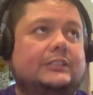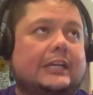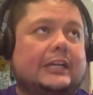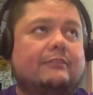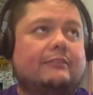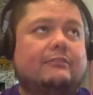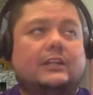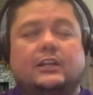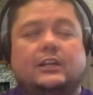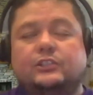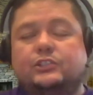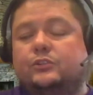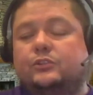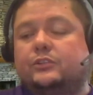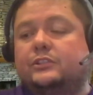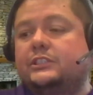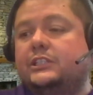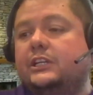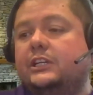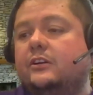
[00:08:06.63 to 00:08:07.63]
I have a lot of
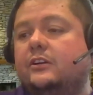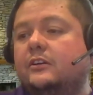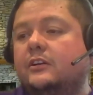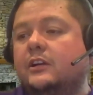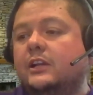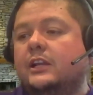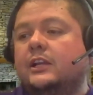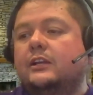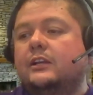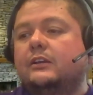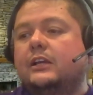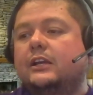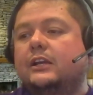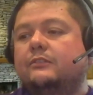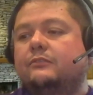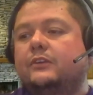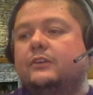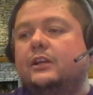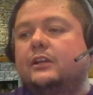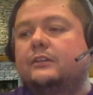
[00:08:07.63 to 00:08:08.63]
students here, in
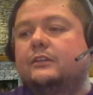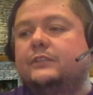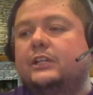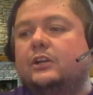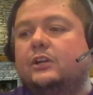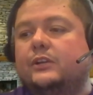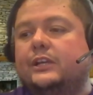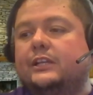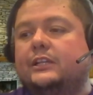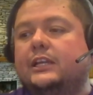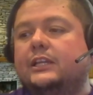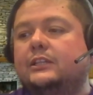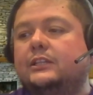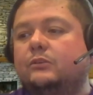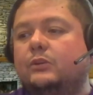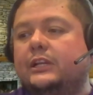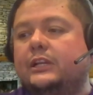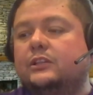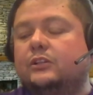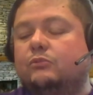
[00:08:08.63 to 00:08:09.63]

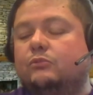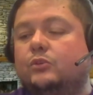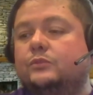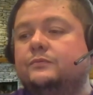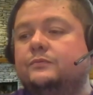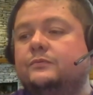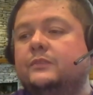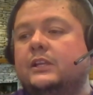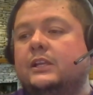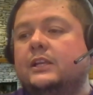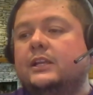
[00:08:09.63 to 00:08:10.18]
the room.